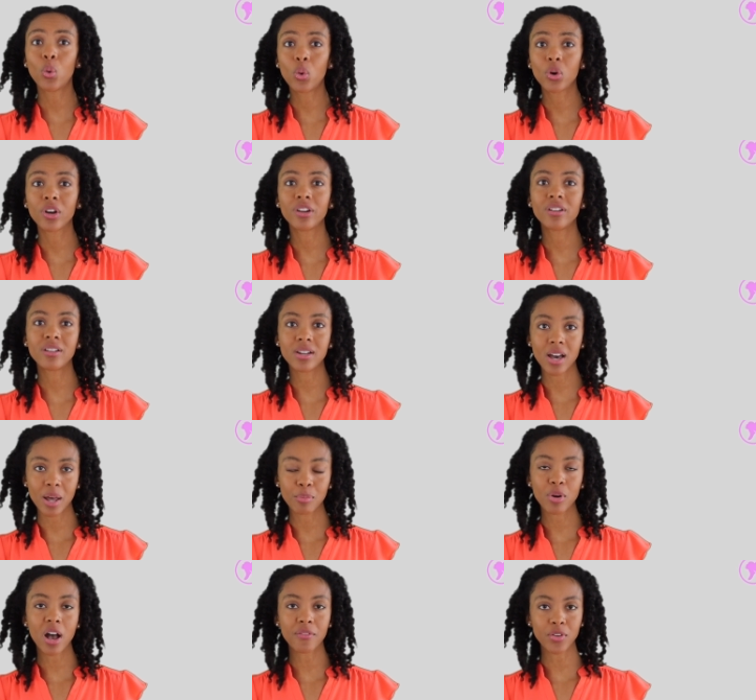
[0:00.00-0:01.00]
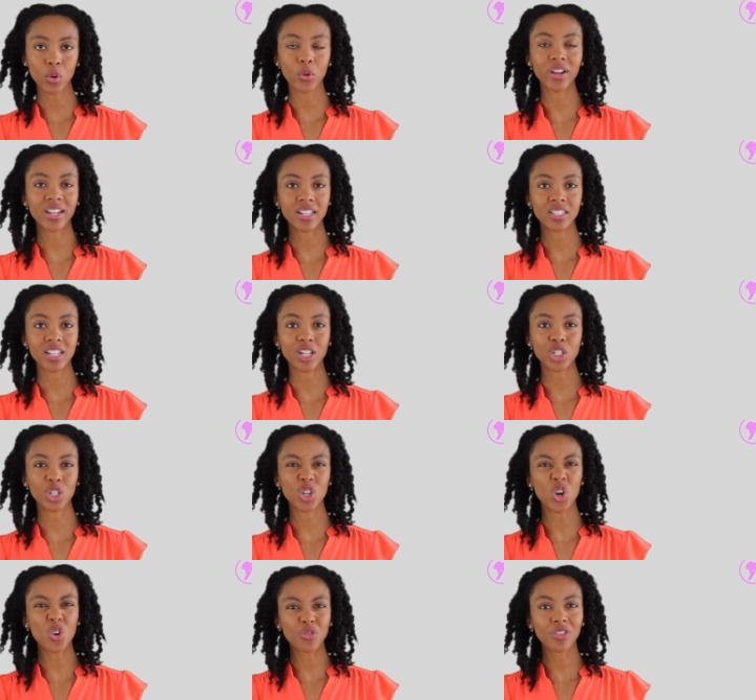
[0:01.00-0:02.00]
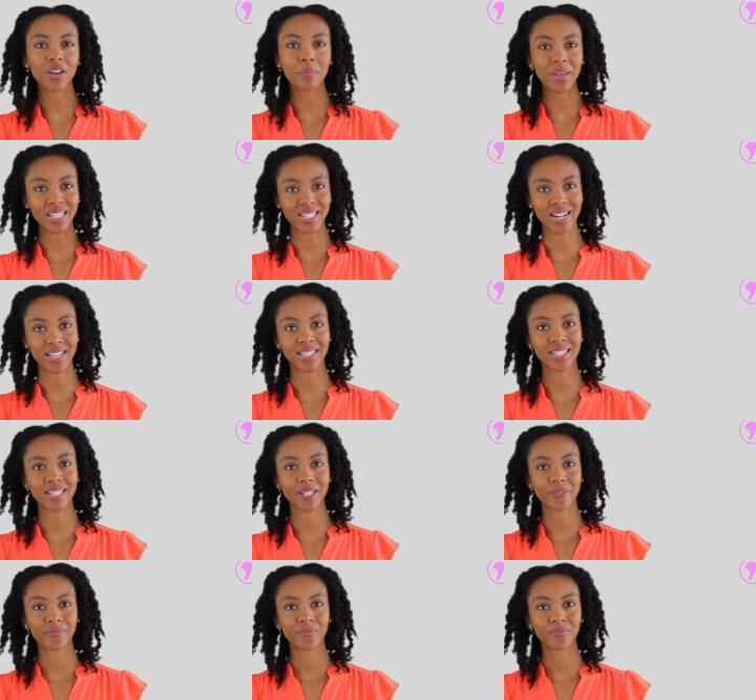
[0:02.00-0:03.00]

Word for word: or nonprofit organization over a business.